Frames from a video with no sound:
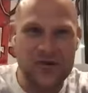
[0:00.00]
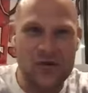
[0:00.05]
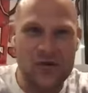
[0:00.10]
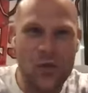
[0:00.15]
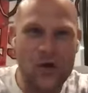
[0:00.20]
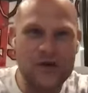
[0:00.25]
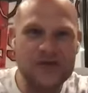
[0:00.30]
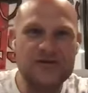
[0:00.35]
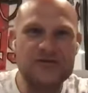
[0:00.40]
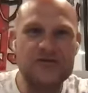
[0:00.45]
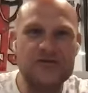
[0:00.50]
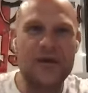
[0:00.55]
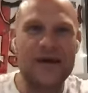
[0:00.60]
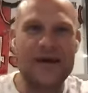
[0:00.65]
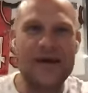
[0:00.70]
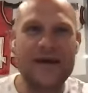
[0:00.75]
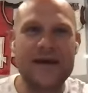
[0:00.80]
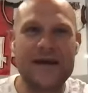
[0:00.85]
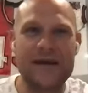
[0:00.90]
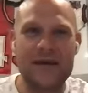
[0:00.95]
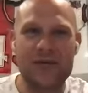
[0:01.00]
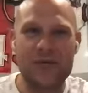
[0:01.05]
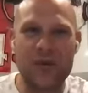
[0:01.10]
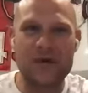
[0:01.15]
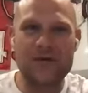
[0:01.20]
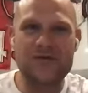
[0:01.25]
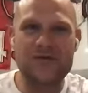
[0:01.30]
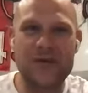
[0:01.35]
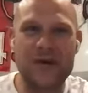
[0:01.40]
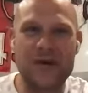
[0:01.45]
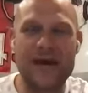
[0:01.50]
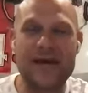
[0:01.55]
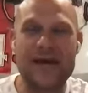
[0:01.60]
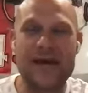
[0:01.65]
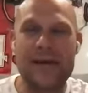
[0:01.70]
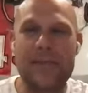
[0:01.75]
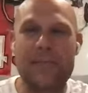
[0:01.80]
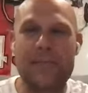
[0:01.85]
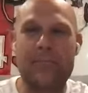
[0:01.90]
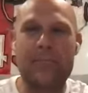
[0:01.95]
Once we once
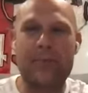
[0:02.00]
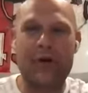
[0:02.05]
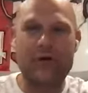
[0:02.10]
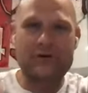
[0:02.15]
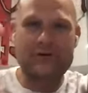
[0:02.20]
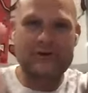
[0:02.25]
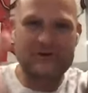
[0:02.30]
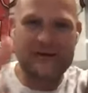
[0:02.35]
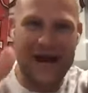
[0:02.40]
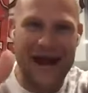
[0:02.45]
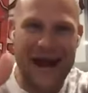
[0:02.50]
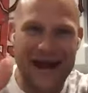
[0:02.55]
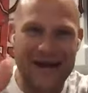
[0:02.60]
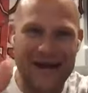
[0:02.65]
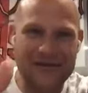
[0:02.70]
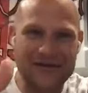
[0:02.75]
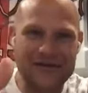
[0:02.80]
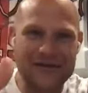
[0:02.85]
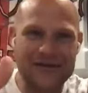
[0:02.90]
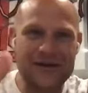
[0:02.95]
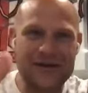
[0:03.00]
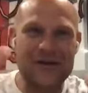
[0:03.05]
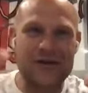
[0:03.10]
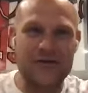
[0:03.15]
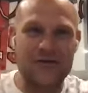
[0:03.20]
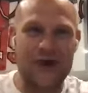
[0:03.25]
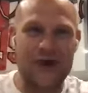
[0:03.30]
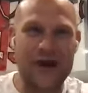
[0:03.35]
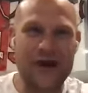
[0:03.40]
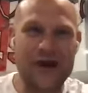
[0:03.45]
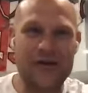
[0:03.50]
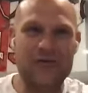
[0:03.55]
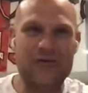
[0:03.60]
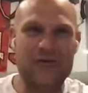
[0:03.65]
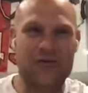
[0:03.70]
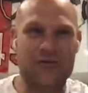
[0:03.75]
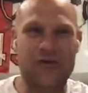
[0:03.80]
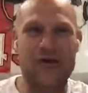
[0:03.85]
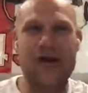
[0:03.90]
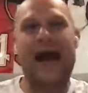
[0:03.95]
we purchase the house, right?
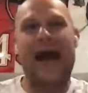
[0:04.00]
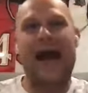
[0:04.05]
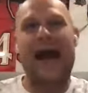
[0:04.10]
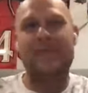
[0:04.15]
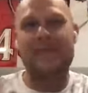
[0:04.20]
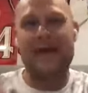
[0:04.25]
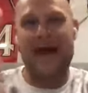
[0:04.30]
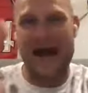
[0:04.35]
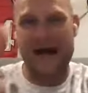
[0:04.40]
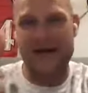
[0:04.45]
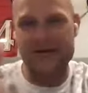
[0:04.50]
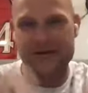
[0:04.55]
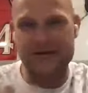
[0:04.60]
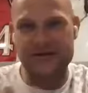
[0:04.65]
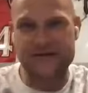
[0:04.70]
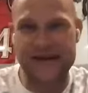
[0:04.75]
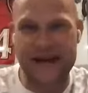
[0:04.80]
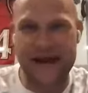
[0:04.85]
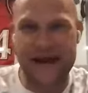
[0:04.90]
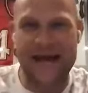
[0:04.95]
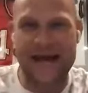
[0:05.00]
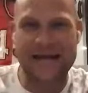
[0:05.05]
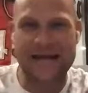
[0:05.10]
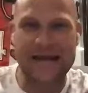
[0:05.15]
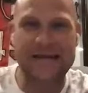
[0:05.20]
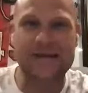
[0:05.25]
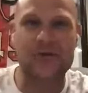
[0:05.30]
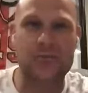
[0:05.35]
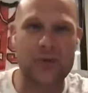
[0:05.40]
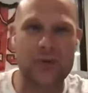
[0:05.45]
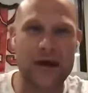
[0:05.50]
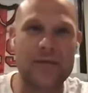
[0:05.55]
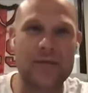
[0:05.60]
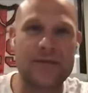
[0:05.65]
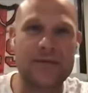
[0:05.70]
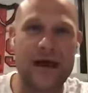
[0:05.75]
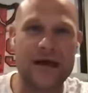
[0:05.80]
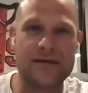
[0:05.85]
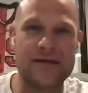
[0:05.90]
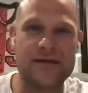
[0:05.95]
Rehab the house because today I like to bring them
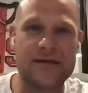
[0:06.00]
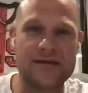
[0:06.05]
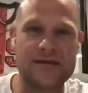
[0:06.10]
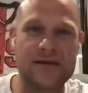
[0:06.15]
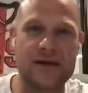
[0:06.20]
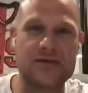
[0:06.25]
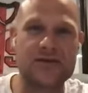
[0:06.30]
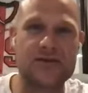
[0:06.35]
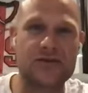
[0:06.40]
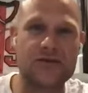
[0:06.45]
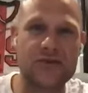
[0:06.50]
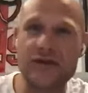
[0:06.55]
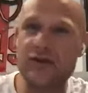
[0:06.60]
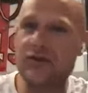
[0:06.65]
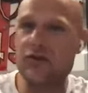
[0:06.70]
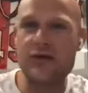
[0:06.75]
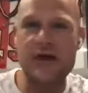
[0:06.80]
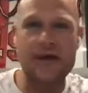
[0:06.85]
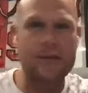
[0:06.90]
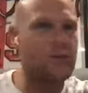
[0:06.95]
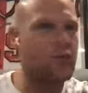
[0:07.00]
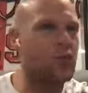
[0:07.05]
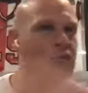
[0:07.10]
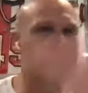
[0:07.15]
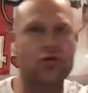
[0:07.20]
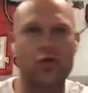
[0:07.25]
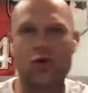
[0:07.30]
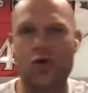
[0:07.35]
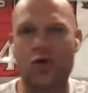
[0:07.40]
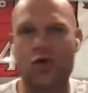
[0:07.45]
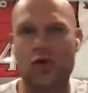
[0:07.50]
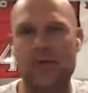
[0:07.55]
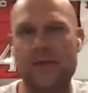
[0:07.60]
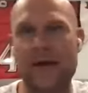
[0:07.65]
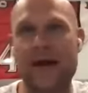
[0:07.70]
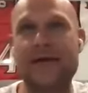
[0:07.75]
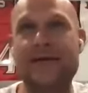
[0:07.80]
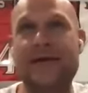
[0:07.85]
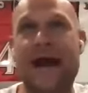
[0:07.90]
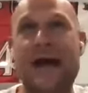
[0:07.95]
down to the studs and redo them, and we'll talk all
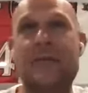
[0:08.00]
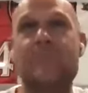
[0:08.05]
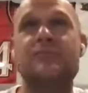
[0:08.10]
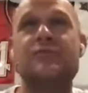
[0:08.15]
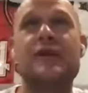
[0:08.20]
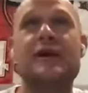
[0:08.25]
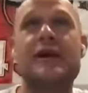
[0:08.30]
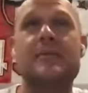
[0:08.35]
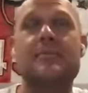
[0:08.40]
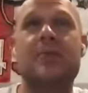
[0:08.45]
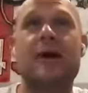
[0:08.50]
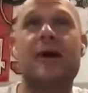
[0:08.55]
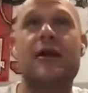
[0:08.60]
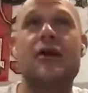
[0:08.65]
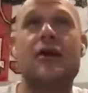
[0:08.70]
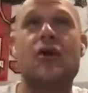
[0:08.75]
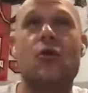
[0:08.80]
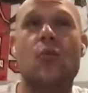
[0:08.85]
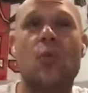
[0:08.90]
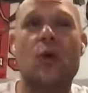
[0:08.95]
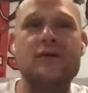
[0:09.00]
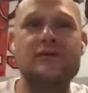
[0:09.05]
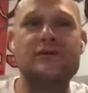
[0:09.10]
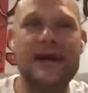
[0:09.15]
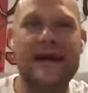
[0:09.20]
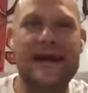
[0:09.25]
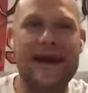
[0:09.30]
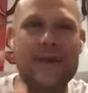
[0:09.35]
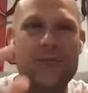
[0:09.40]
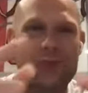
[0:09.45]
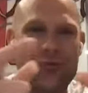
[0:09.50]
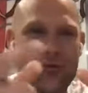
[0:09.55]
about that. But once I get them